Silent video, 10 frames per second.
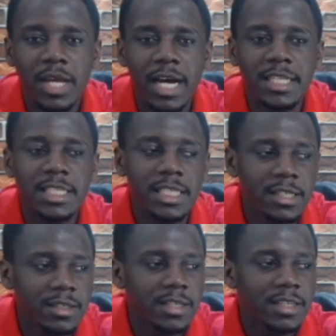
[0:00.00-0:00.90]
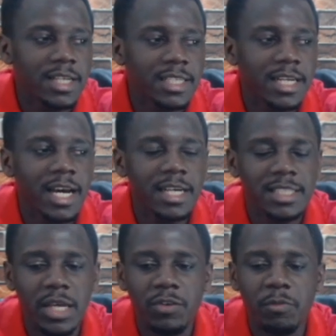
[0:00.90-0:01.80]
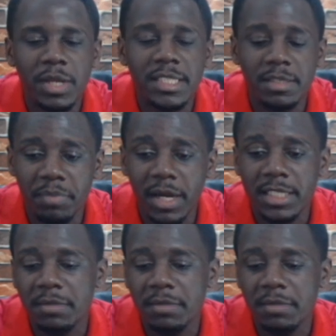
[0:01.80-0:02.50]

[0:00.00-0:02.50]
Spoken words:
until the Ten Hag style of play is impacted.